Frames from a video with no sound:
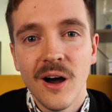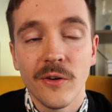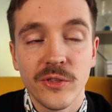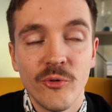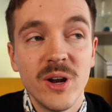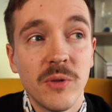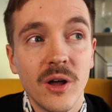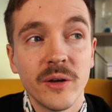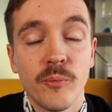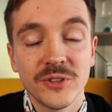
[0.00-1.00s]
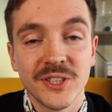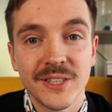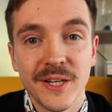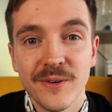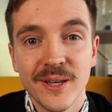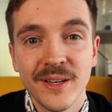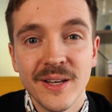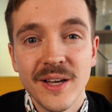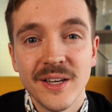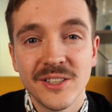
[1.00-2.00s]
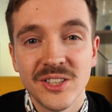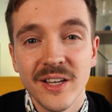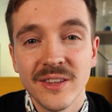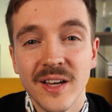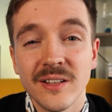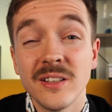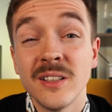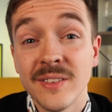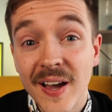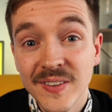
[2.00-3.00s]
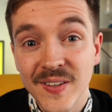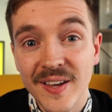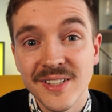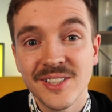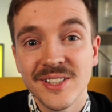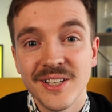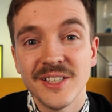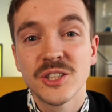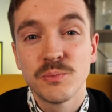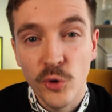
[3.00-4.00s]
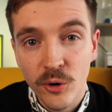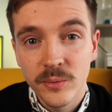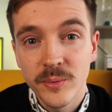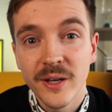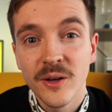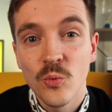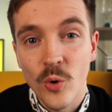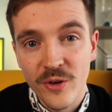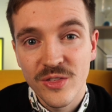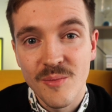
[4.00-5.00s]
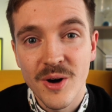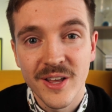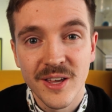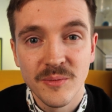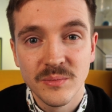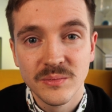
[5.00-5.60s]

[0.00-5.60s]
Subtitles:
After replying positively, he said that in that case, it's probably worth the money.